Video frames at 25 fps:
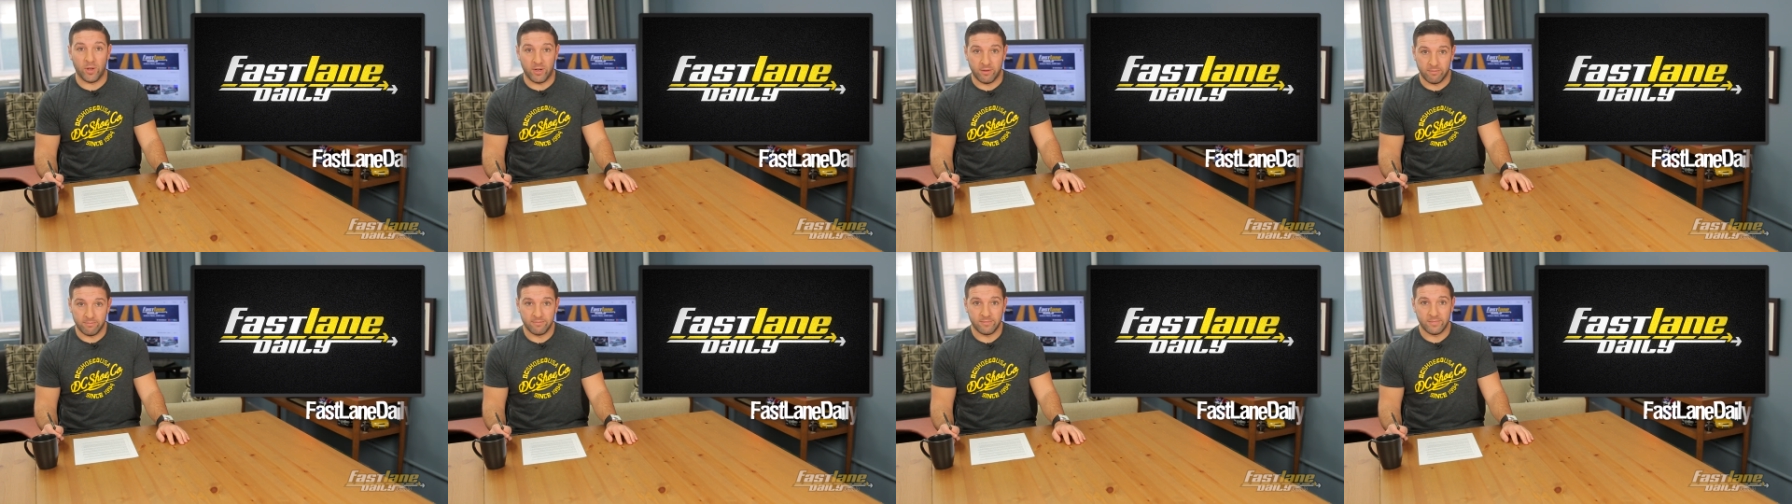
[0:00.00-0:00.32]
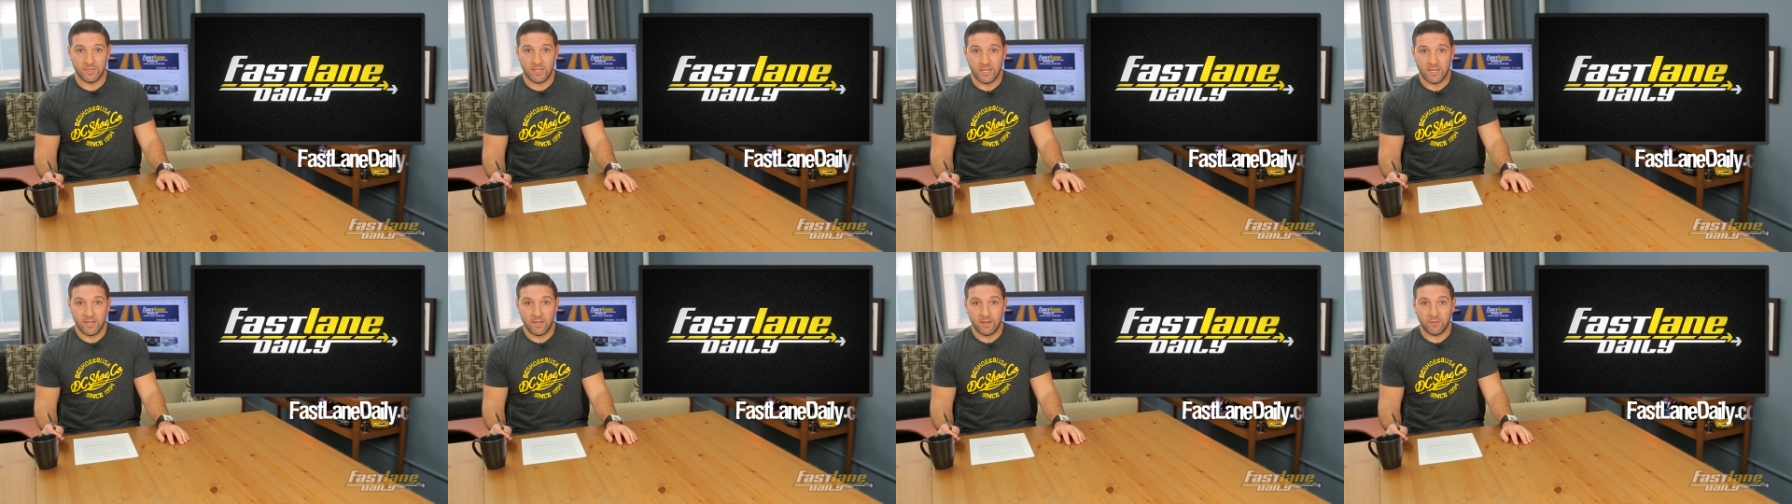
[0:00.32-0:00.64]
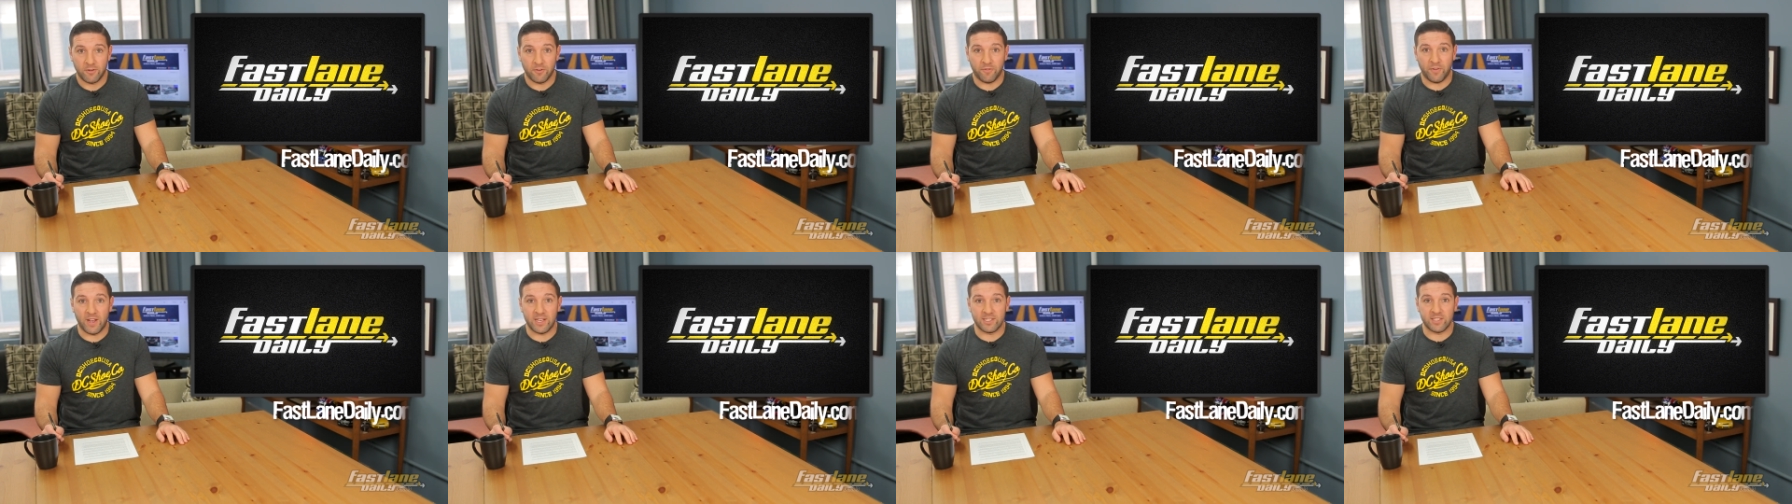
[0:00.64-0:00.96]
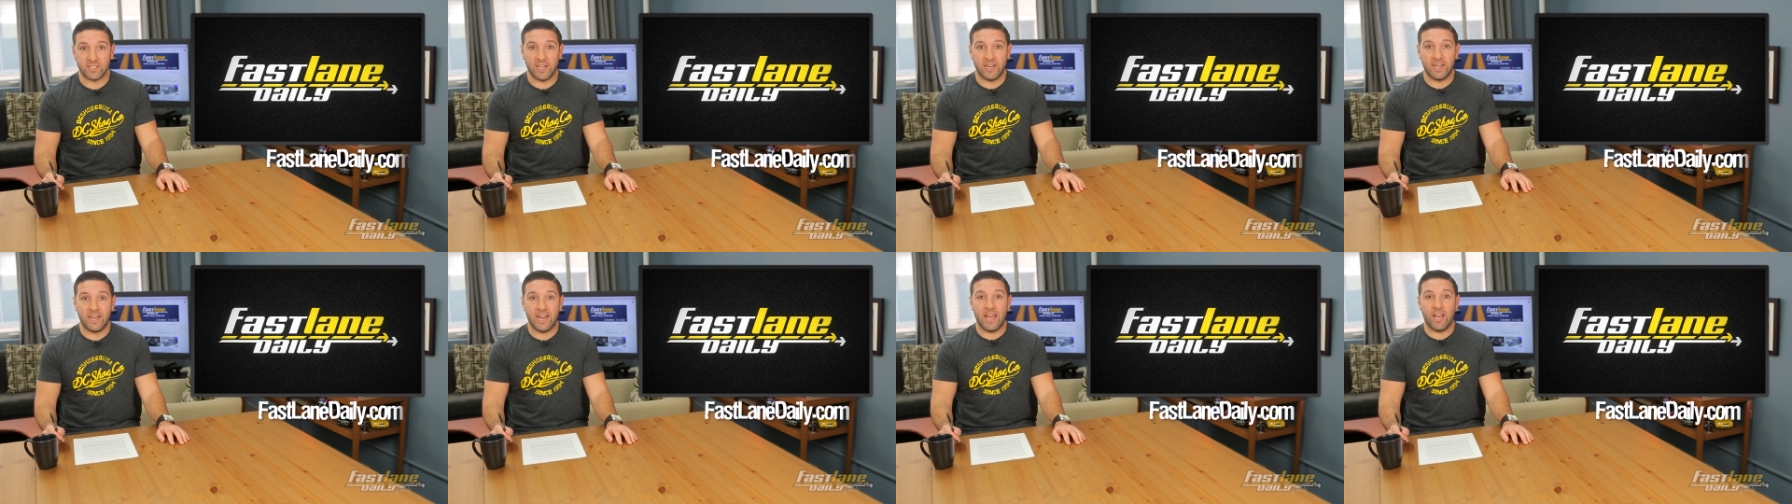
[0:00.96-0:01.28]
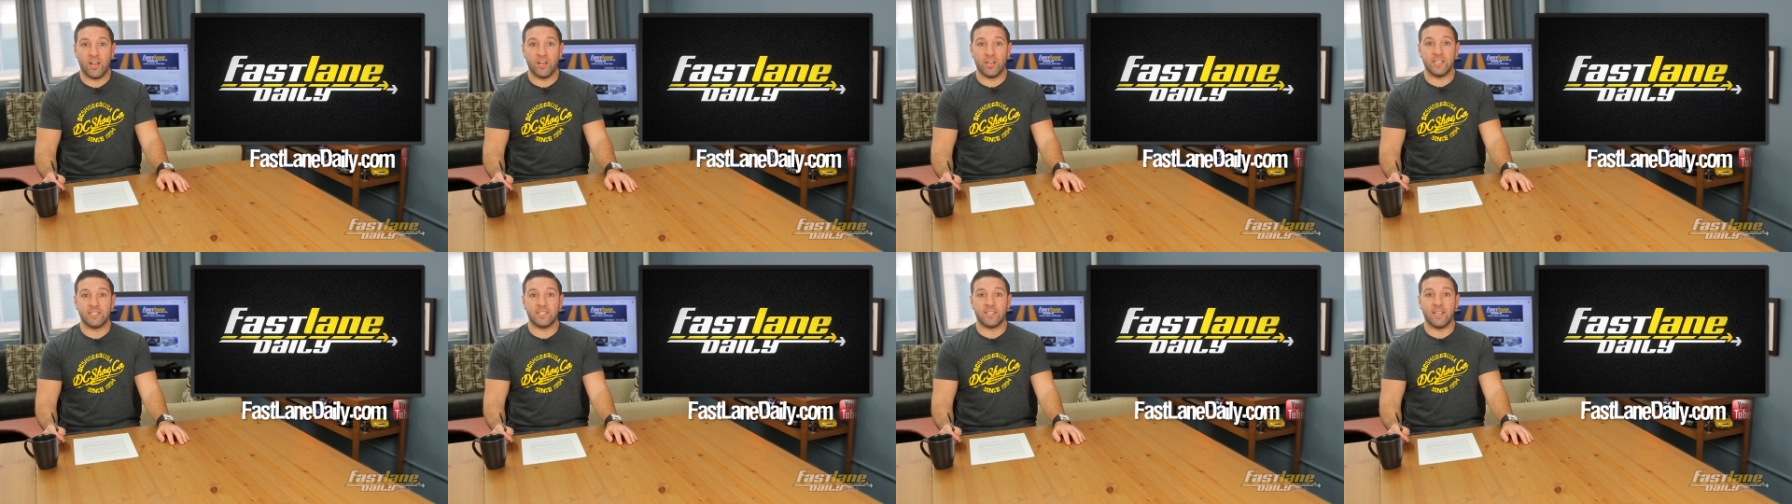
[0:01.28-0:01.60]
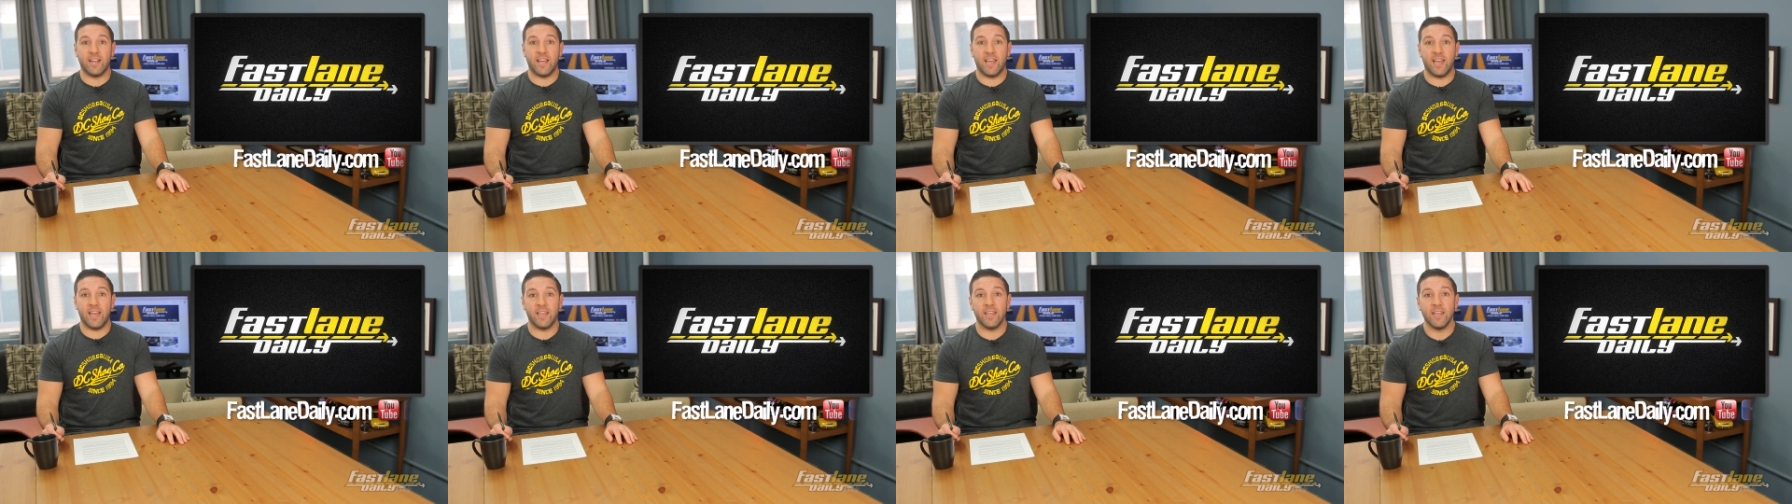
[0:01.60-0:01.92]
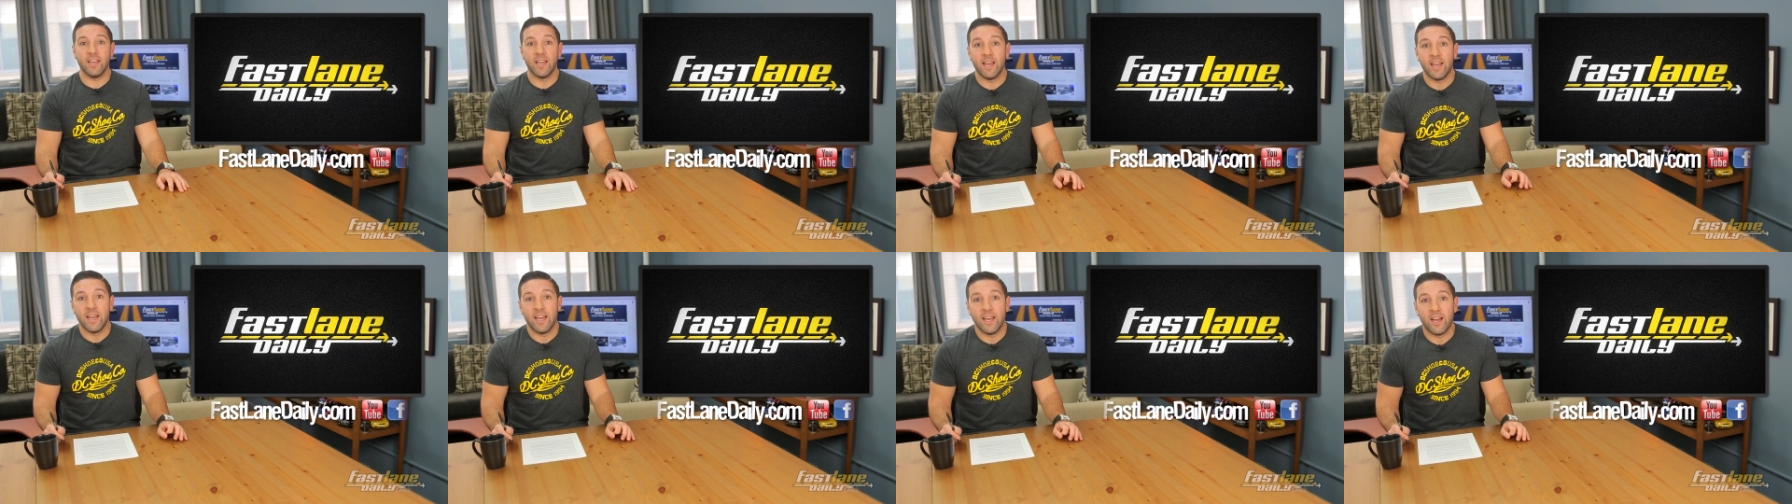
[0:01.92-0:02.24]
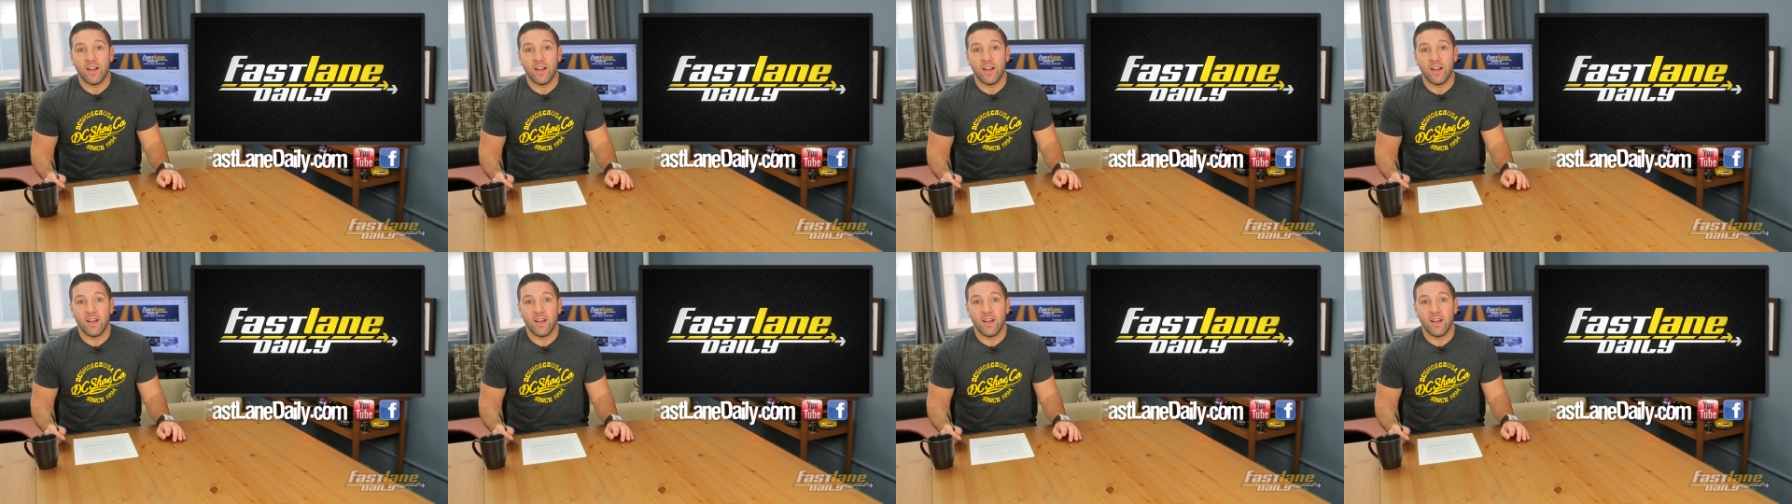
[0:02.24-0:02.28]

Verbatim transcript: do it for Fastlane Daily today.